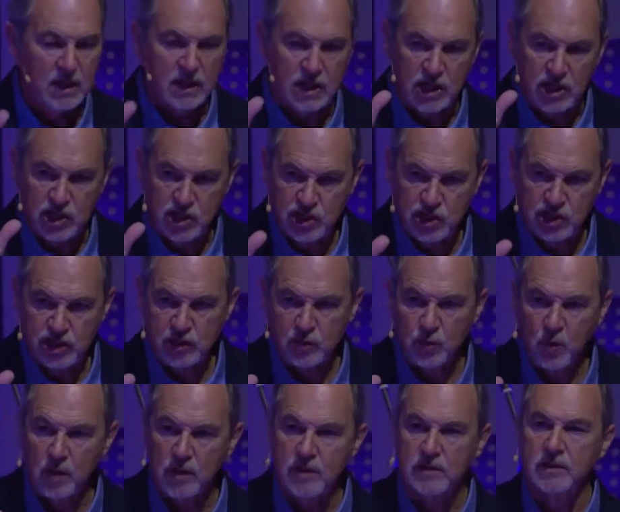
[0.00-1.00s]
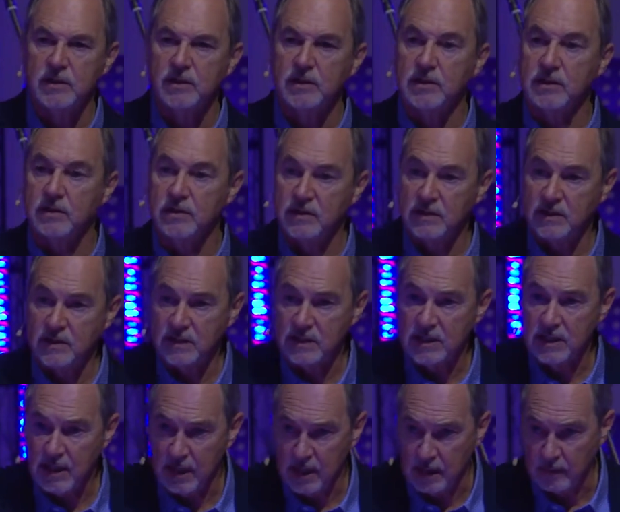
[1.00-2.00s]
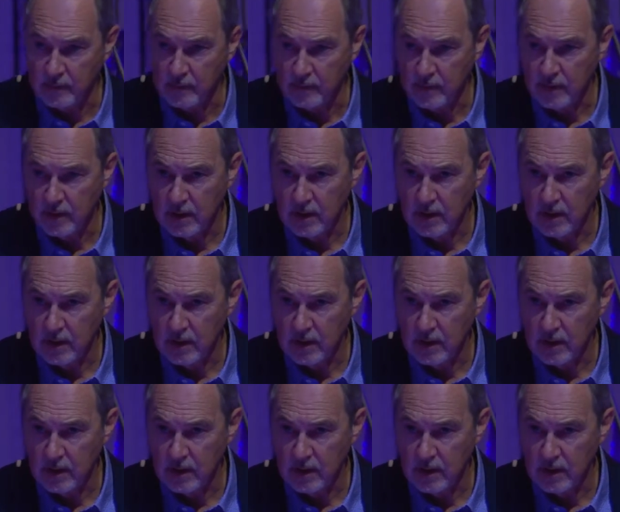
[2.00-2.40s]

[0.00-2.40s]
He just wanted to see him.